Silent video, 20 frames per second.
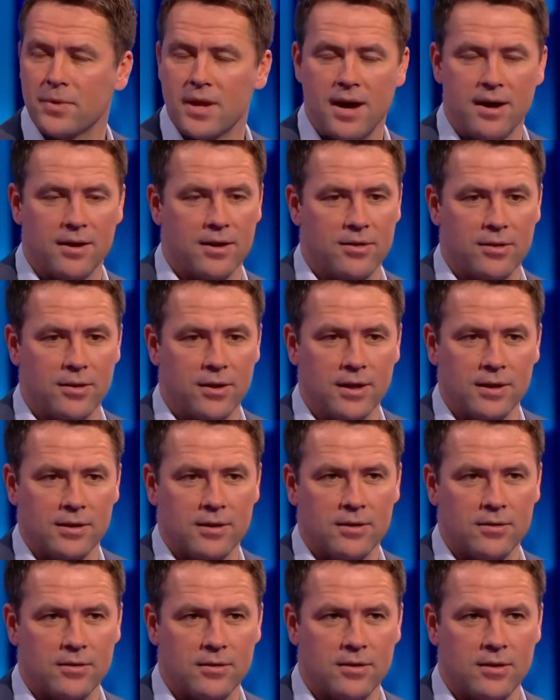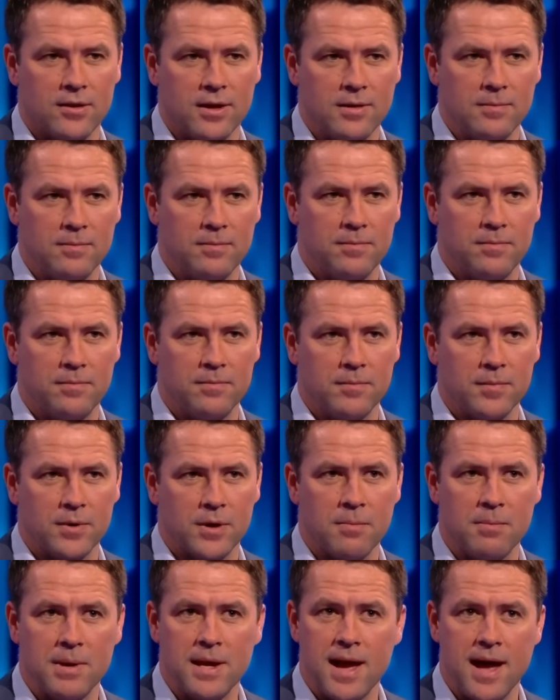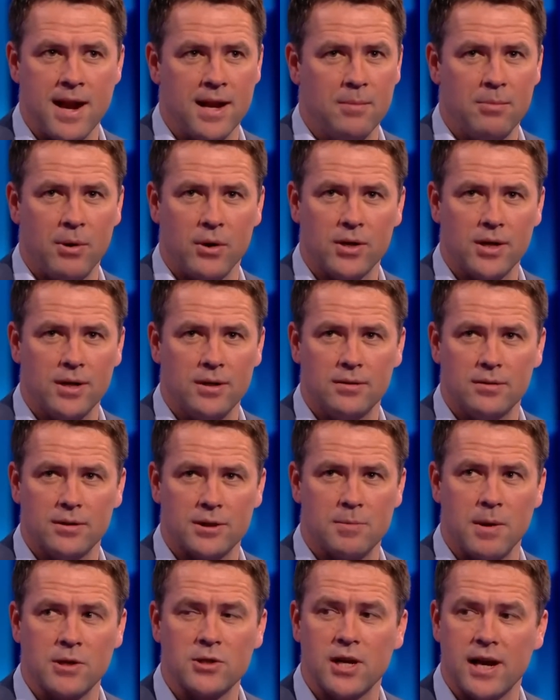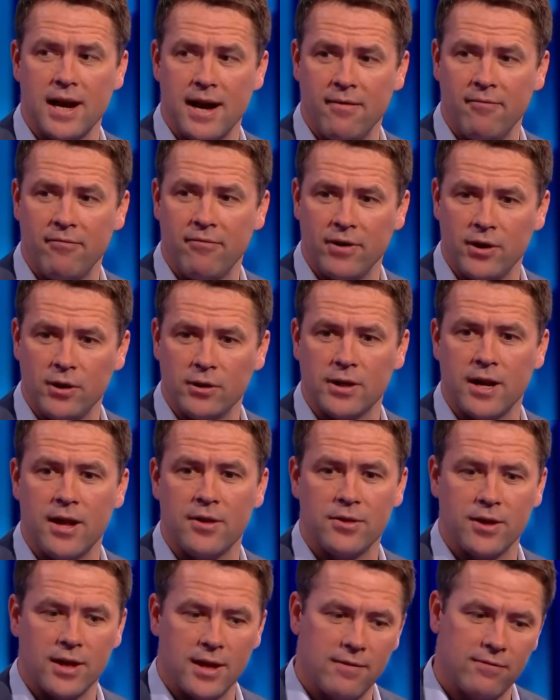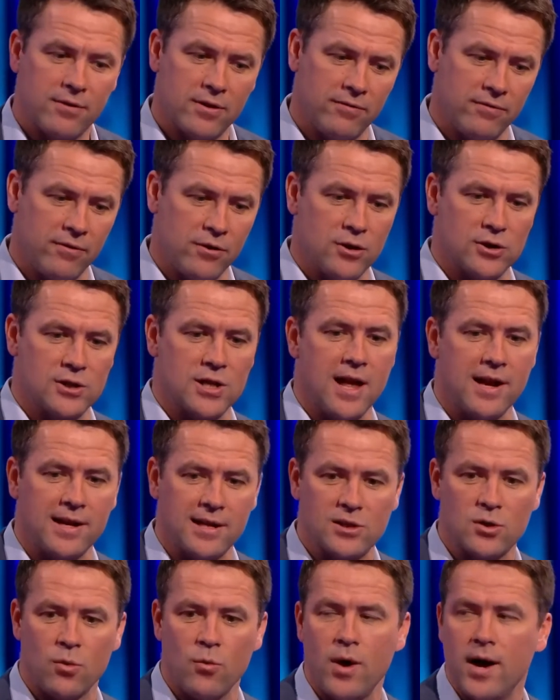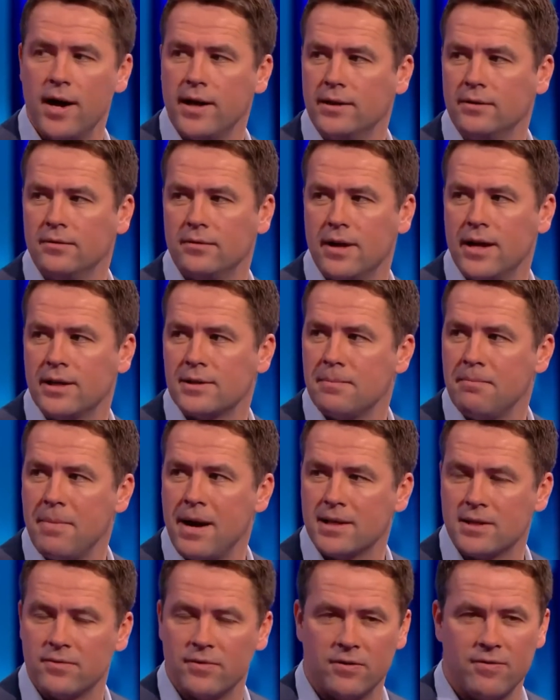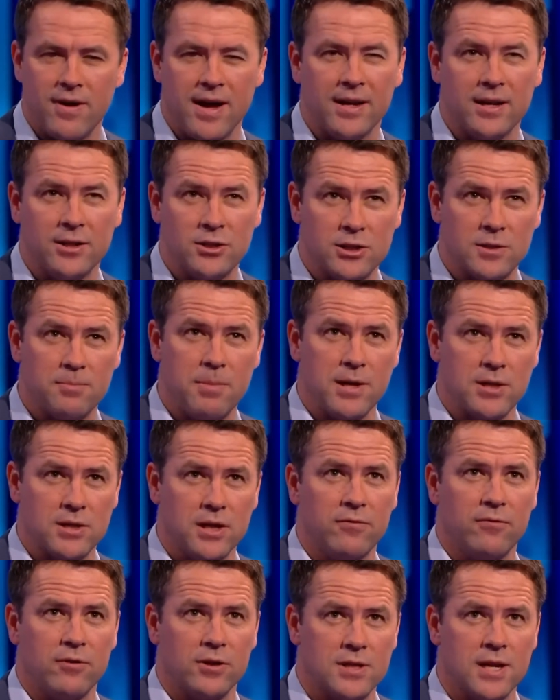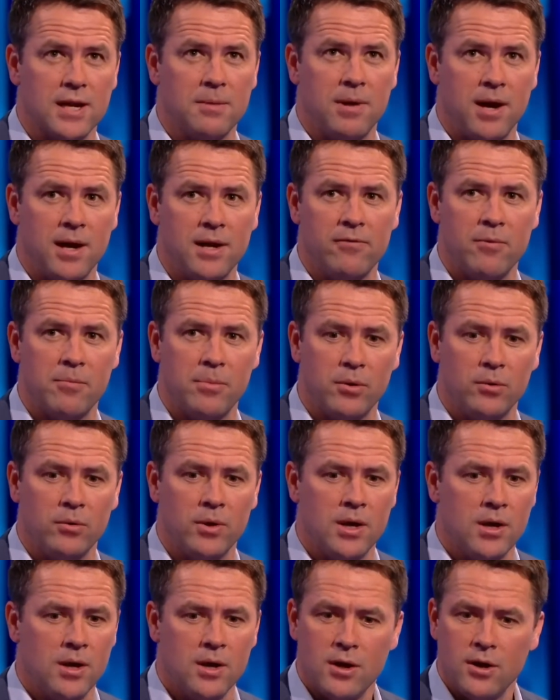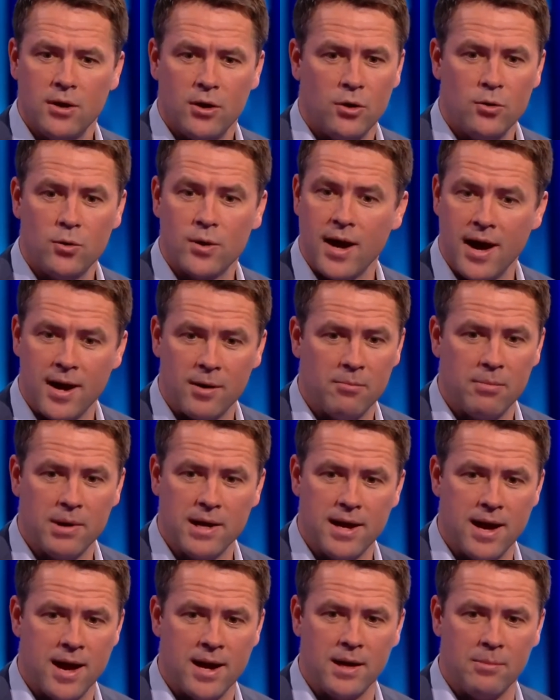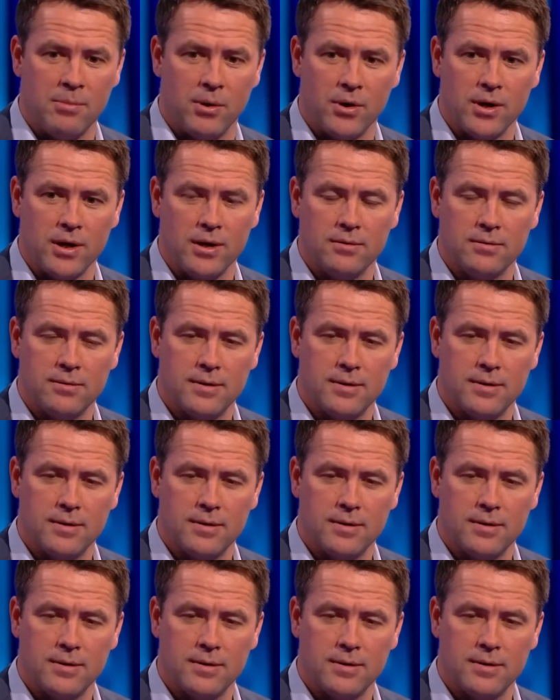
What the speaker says: I think that they can beat anybody, especially at Anfield, and I think if the first leg is away, it's a massive advantage, especially for a team like Liverpool, who can beat anybody.